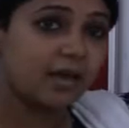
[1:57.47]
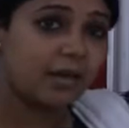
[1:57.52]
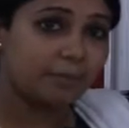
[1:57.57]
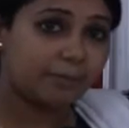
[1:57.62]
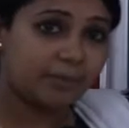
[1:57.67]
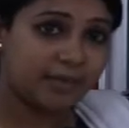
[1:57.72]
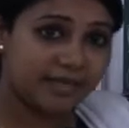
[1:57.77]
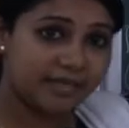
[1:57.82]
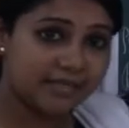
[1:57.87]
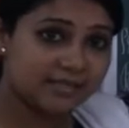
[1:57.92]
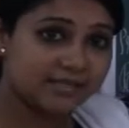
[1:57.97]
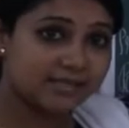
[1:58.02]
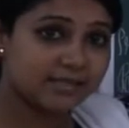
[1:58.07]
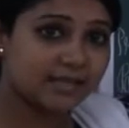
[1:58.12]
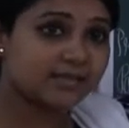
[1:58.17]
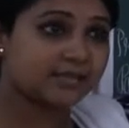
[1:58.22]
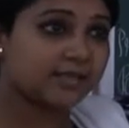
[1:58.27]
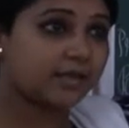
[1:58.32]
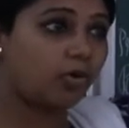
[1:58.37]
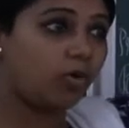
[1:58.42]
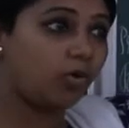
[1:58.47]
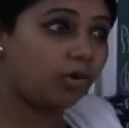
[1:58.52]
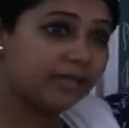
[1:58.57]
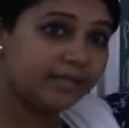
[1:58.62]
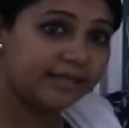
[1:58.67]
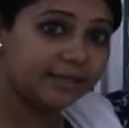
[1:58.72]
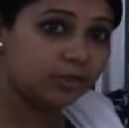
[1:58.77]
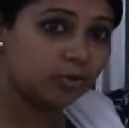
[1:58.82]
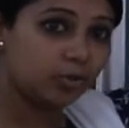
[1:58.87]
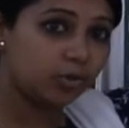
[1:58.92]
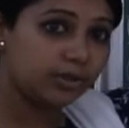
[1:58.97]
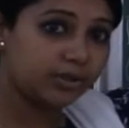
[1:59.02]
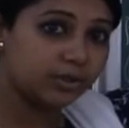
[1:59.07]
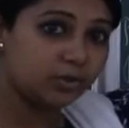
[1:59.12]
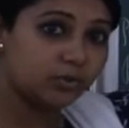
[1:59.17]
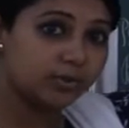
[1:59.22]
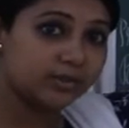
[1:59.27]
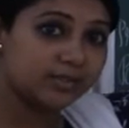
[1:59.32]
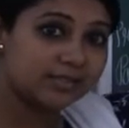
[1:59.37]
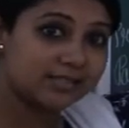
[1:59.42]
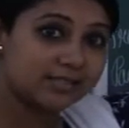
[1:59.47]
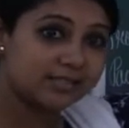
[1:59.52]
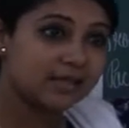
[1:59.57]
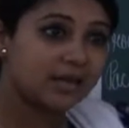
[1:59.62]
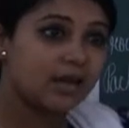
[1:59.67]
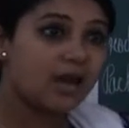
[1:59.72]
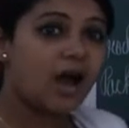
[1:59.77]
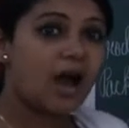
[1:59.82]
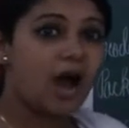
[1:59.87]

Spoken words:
Place, as I already told you, is